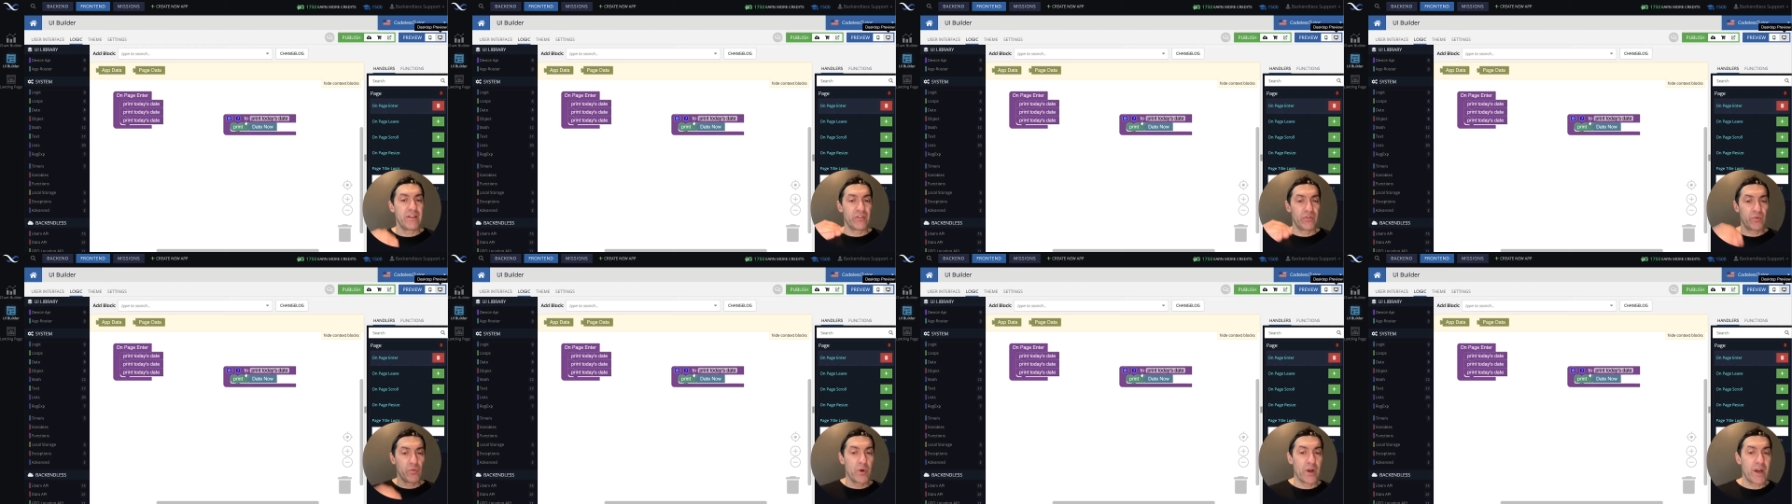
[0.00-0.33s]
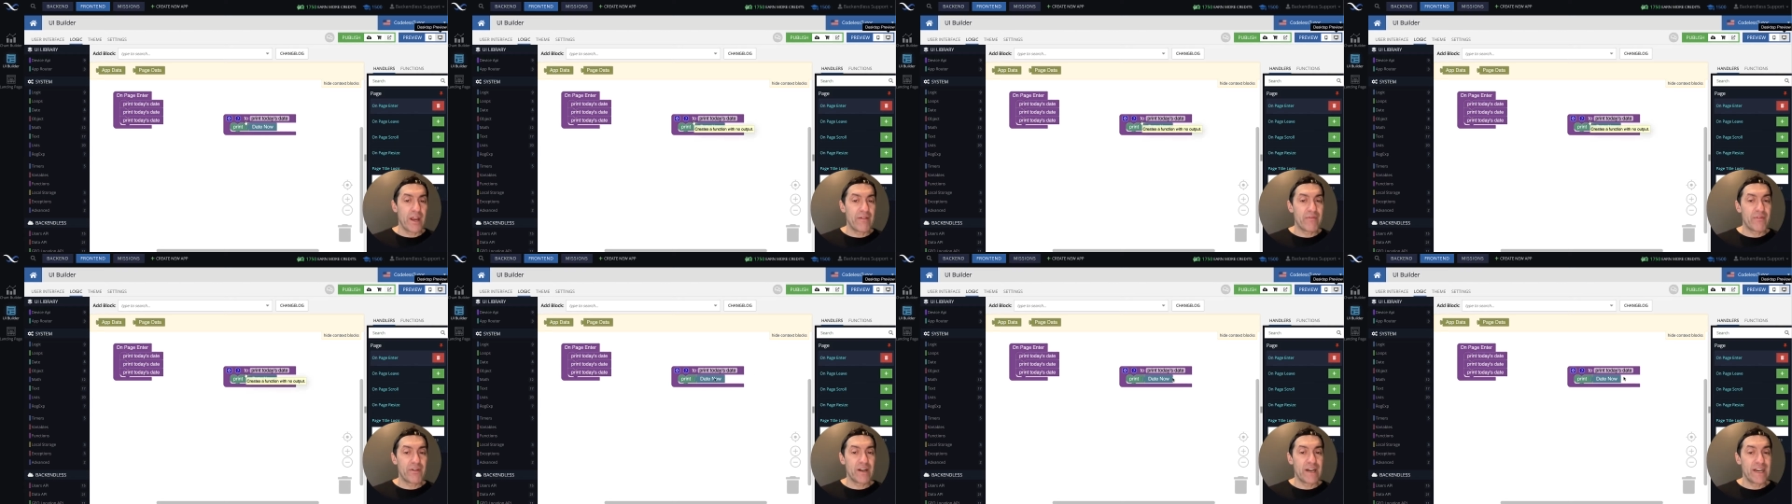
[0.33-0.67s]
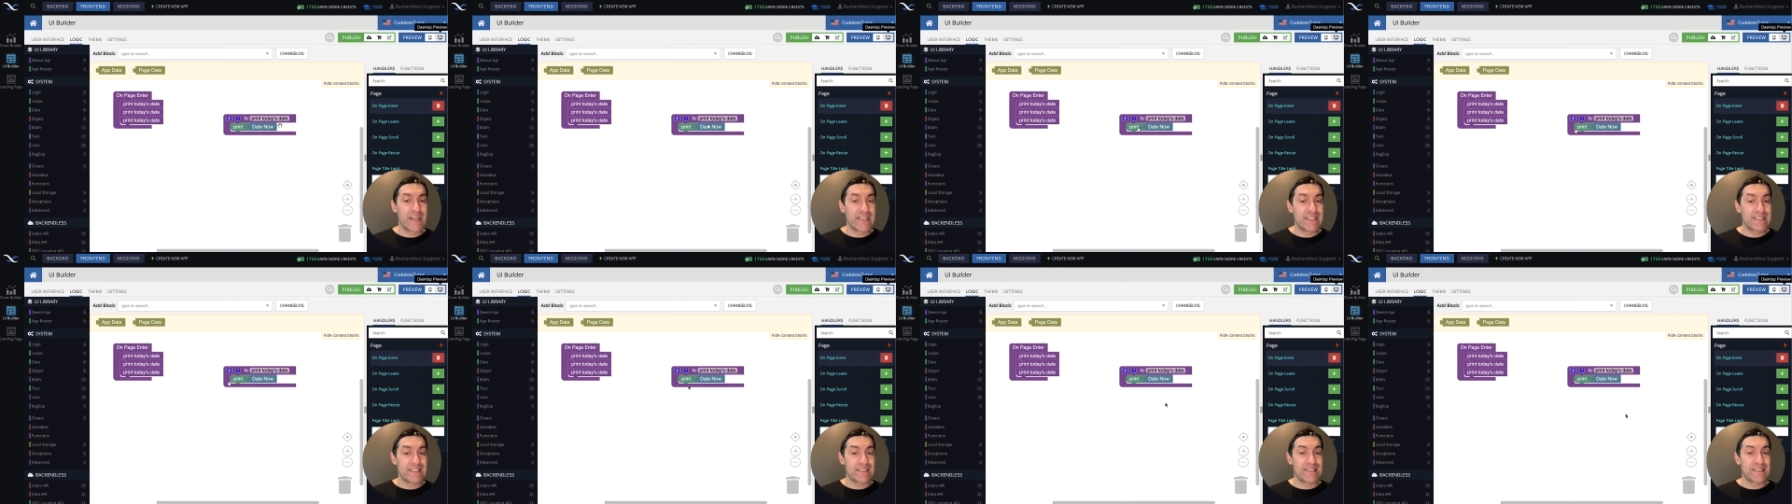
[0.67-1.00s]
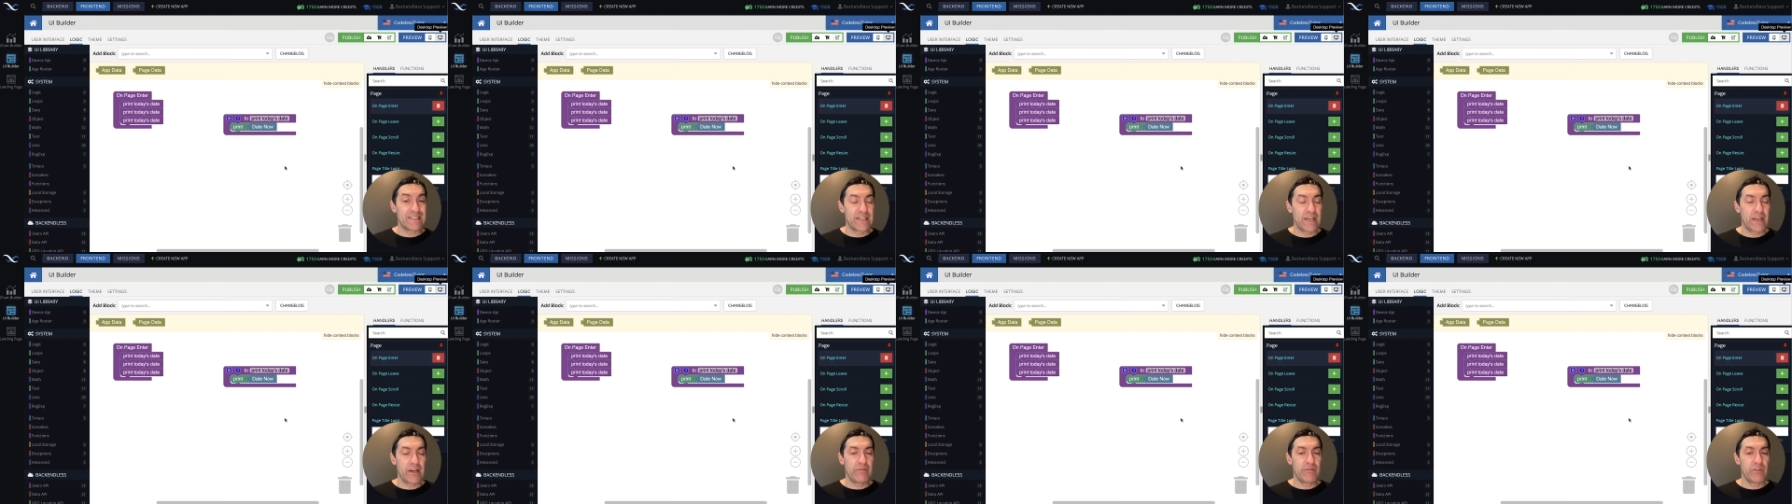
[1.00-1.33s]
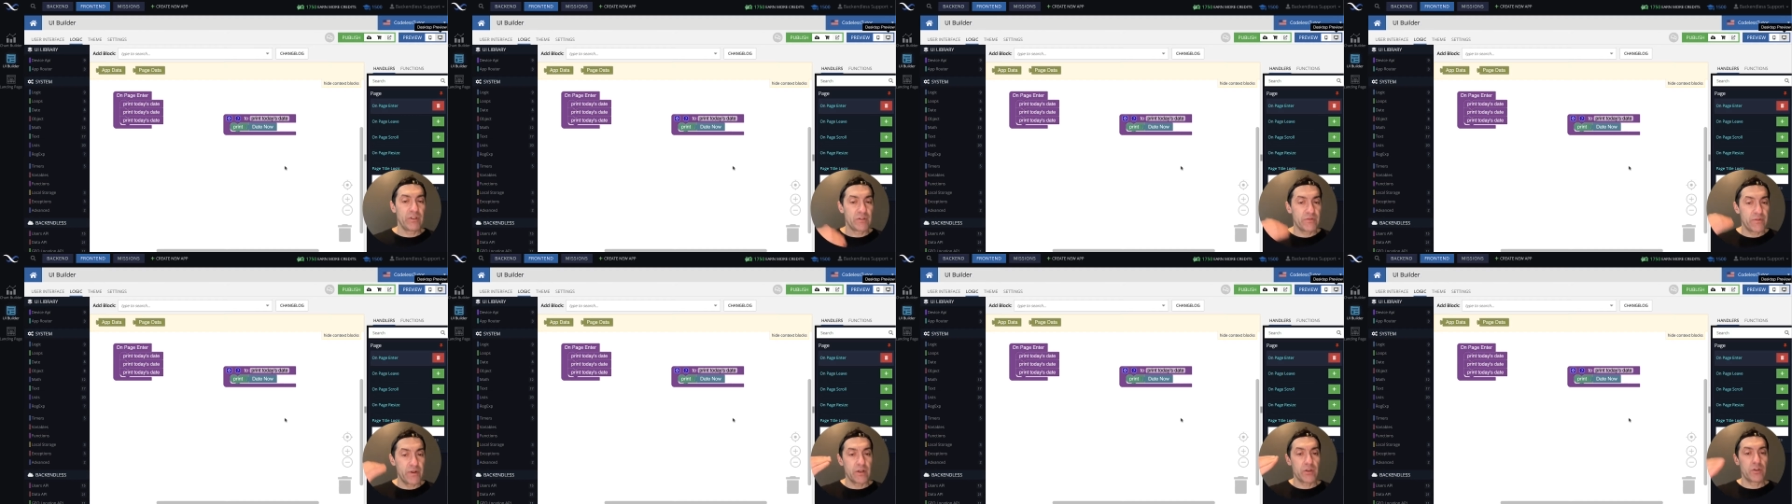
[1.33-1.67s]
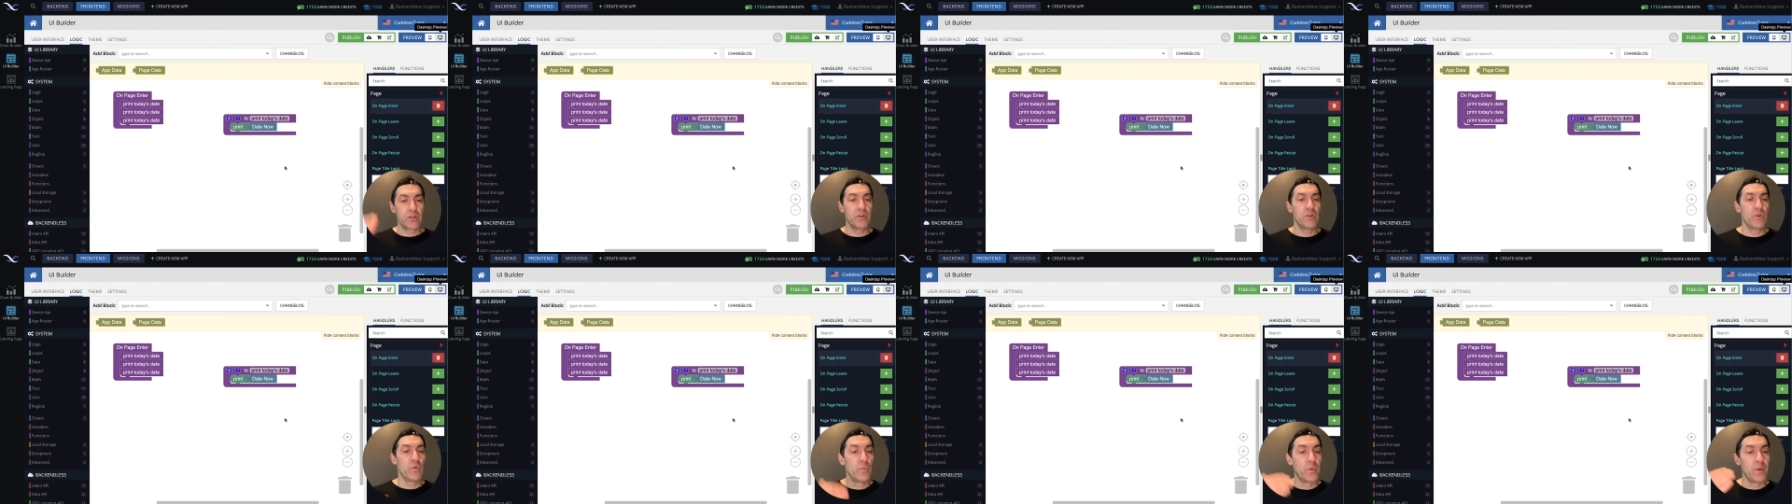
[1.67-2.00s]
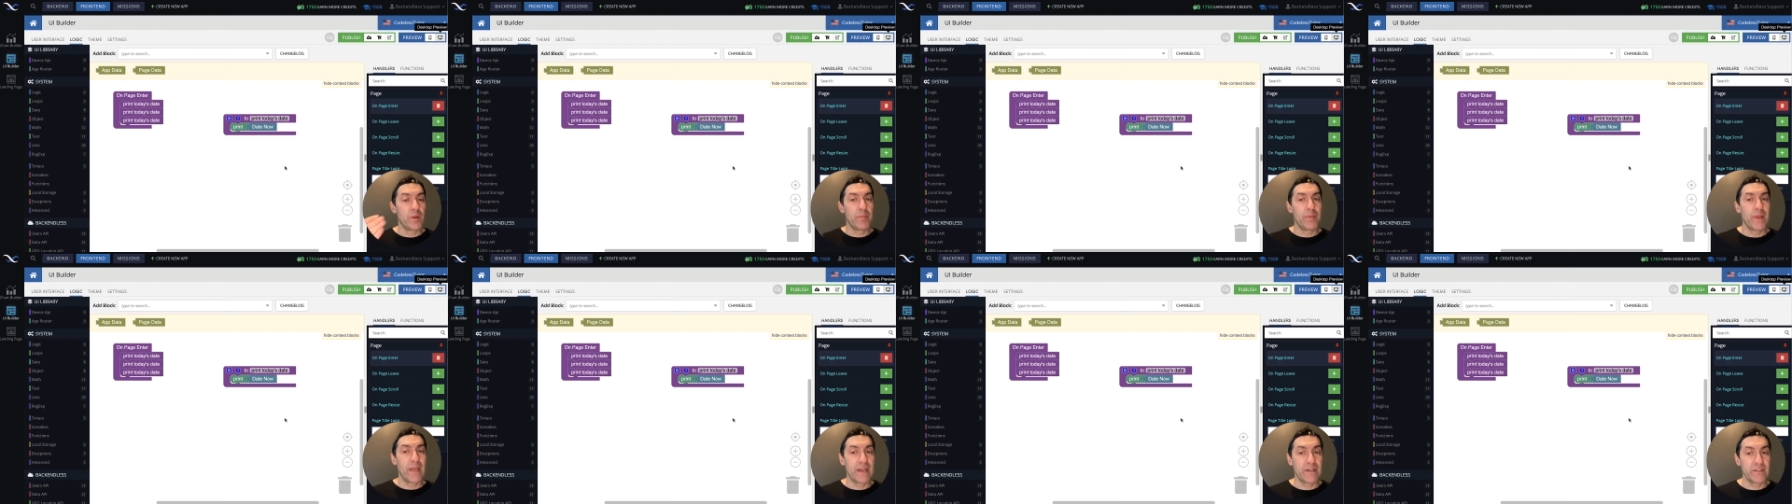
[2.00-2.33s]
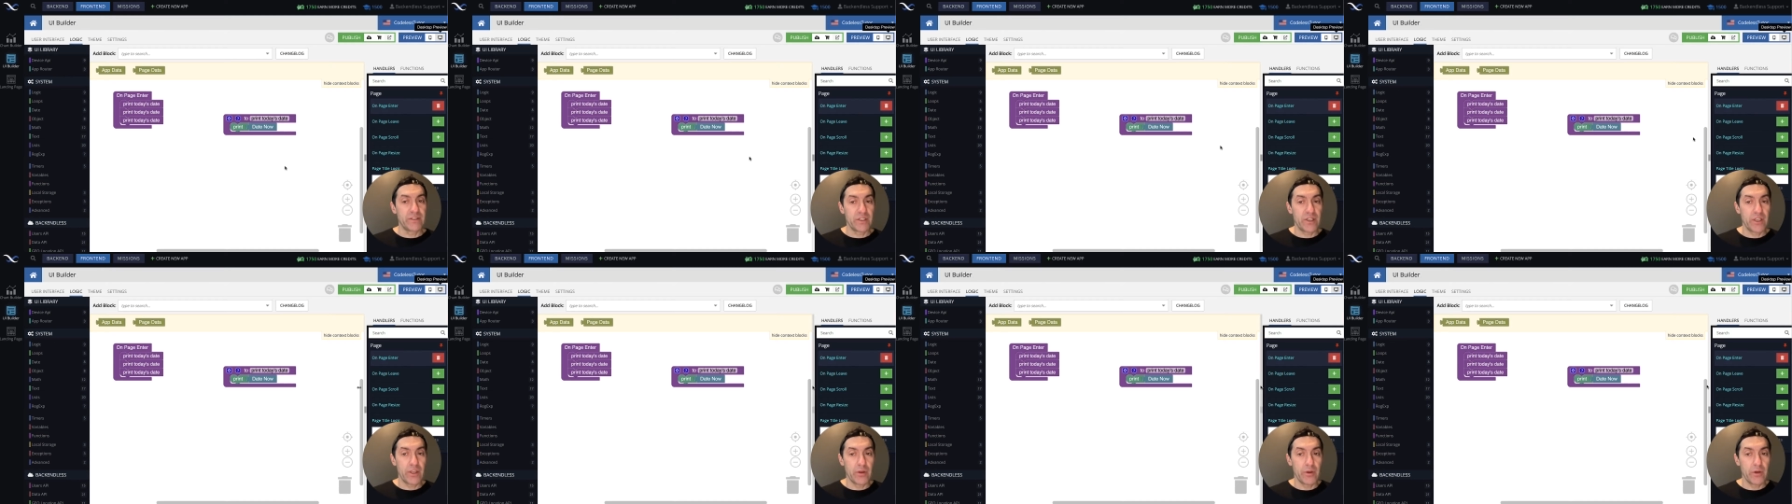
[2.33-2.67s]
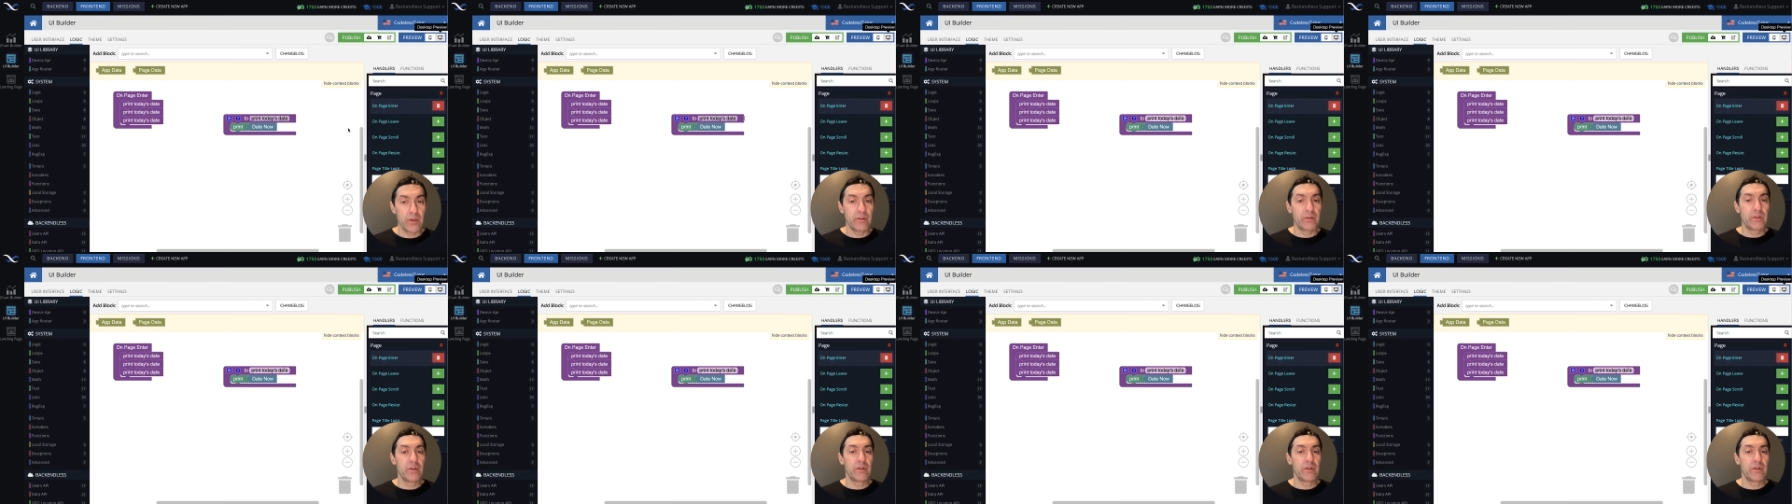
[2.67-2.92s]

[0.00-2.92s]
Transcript: whatever is inside of this function will be executed